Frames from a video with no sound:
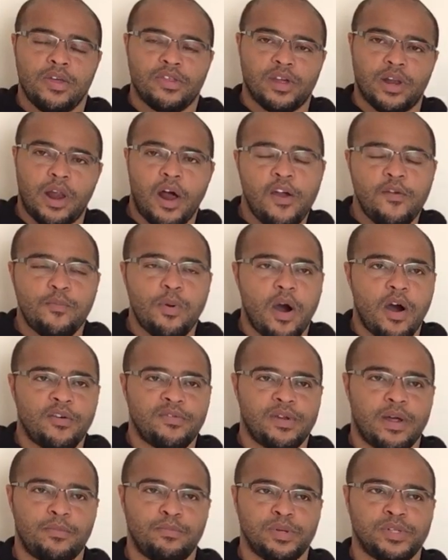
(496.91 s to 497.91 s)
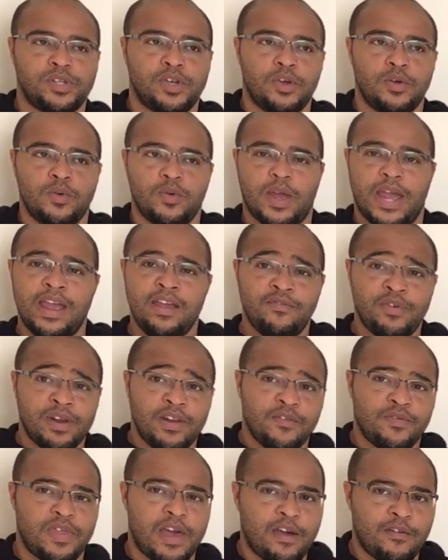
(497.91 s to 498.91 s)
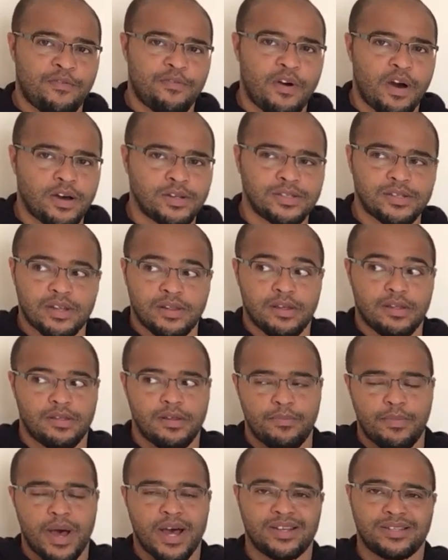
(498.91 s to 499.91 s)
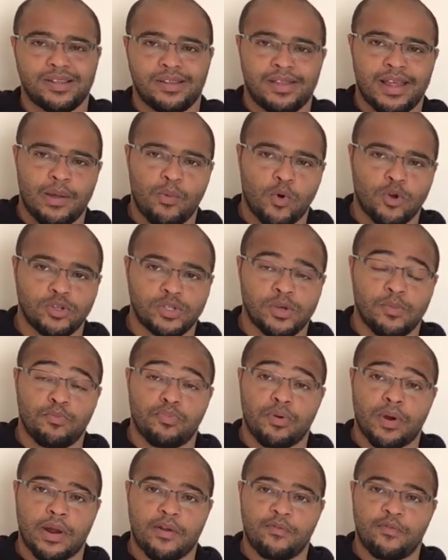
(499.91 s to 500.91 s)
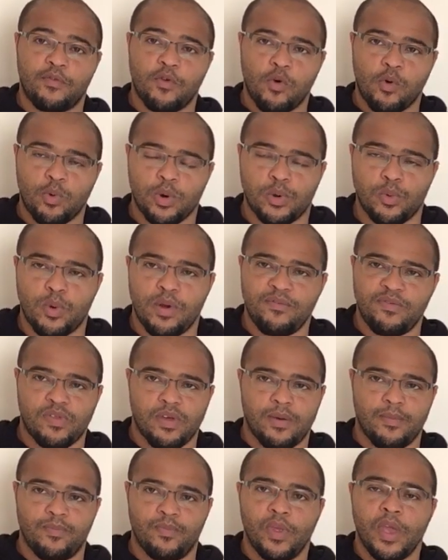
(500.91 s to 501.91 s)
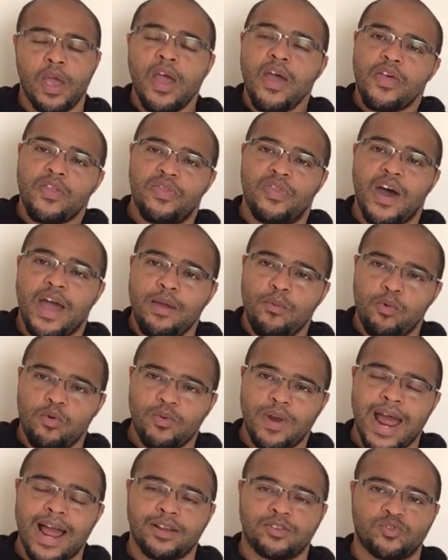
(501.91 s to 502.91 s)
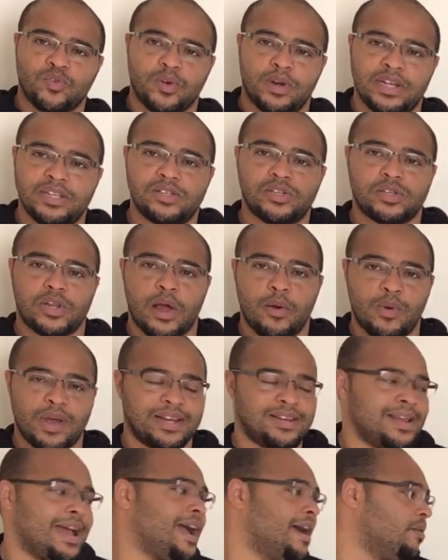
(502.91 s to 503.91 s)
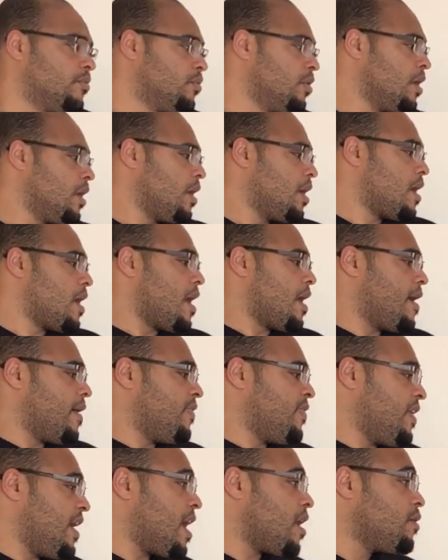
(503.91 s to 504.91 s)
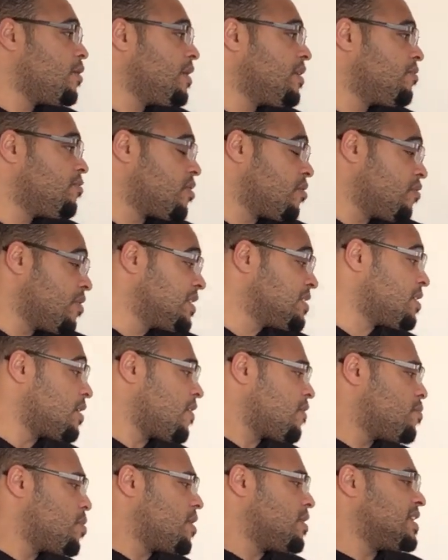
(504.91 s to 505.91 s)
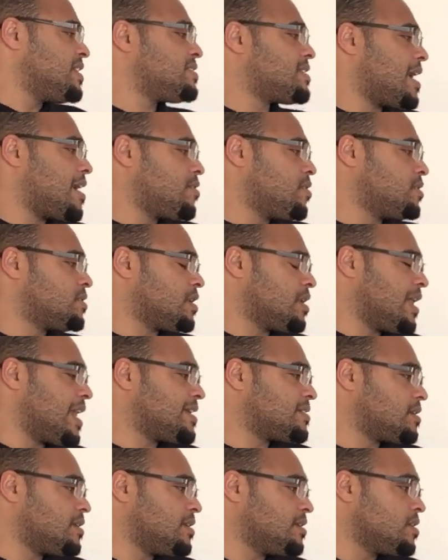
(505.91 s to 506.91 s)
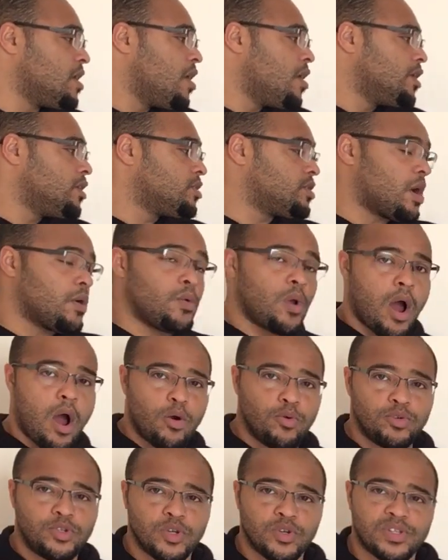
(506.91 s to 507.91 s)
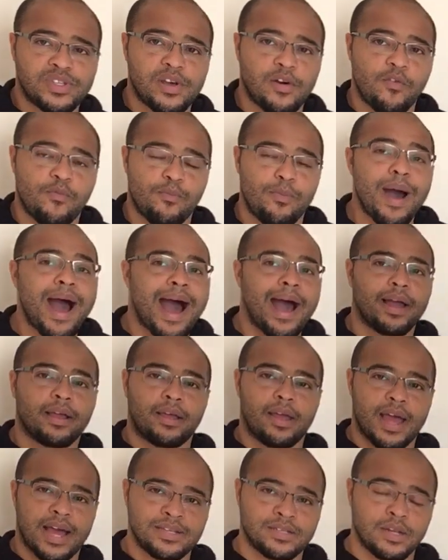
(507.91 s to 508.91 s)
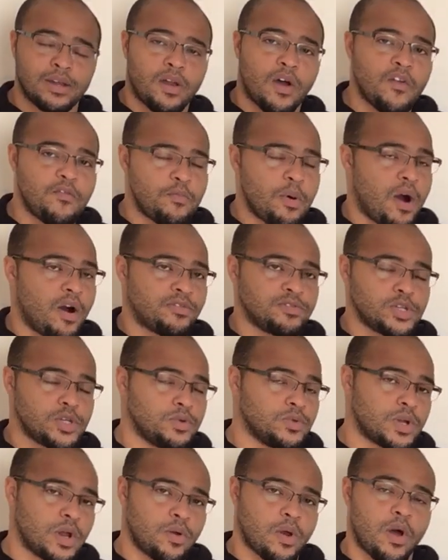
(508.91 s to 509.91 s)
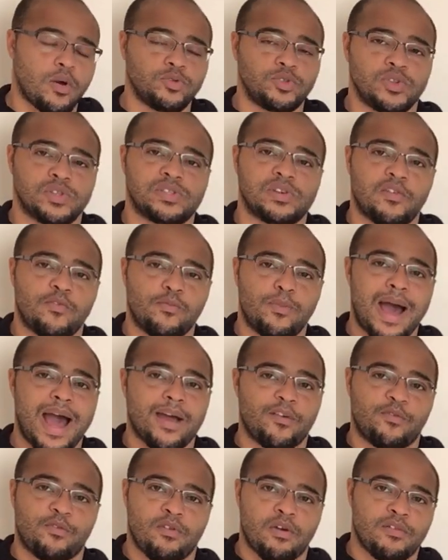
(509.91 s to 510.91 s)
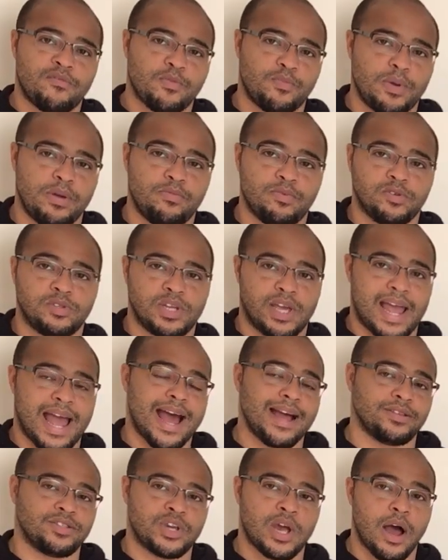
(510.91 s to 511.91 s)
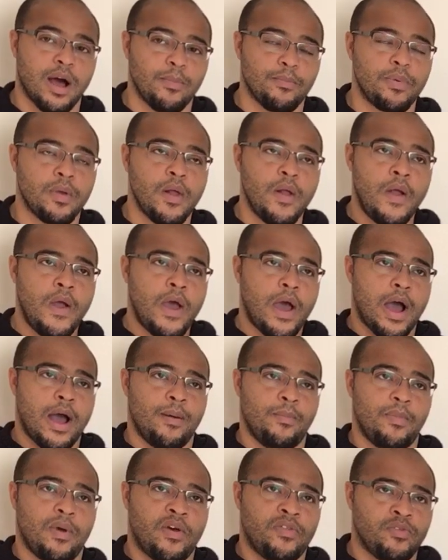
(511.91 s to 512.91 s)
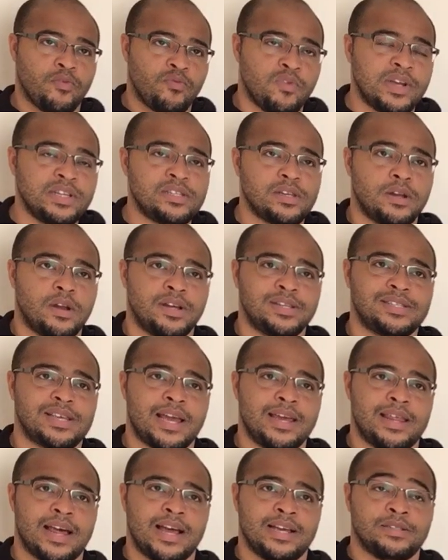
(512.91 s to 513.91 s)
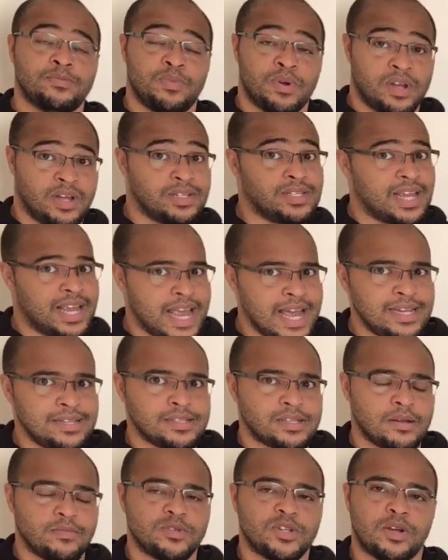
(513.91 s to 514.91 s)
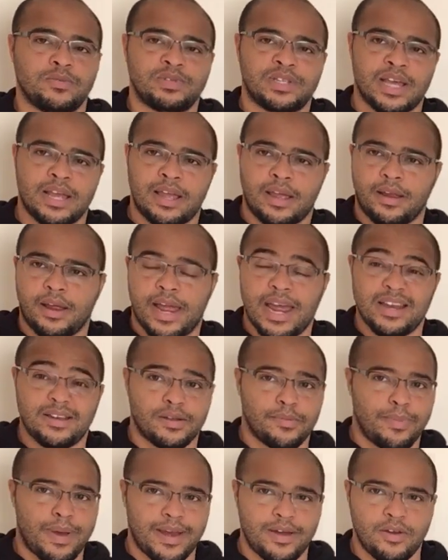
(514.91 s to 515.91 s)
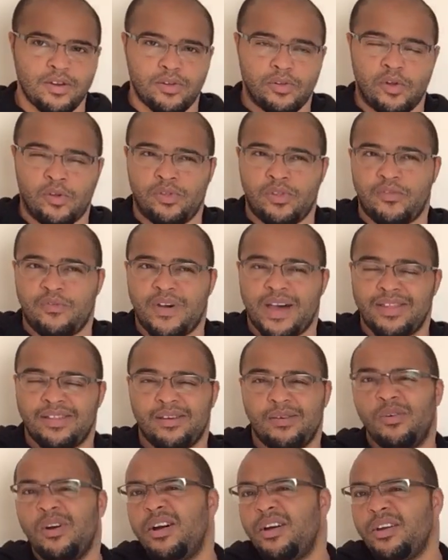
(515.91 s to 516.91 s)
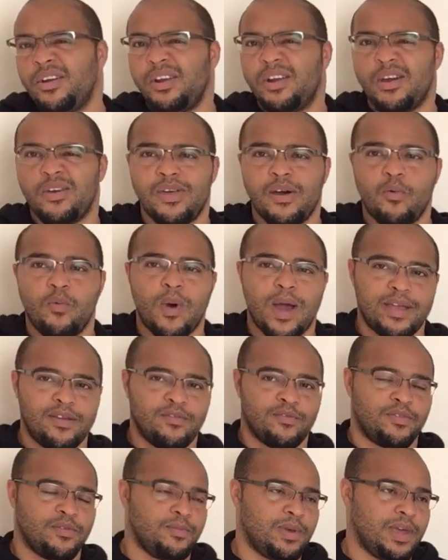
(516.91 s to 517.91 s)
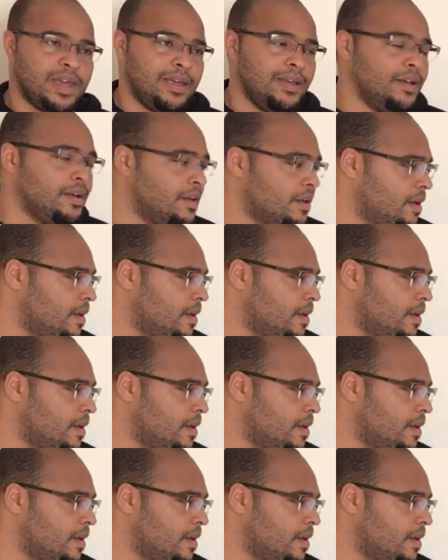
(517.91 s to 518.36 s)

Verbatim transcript: The life path number two, even if they're faster than the person they want to bring forward with them, they will naturally slow it down. Uh, the only the reason I've put this down as a lesson is don't hold yourself back as a life path two. Don't hold yourself back for other people to catch up. Um, and the reason I say that is because again, sometimes they can get dependent on the fact that well, you know, they'll wait for me.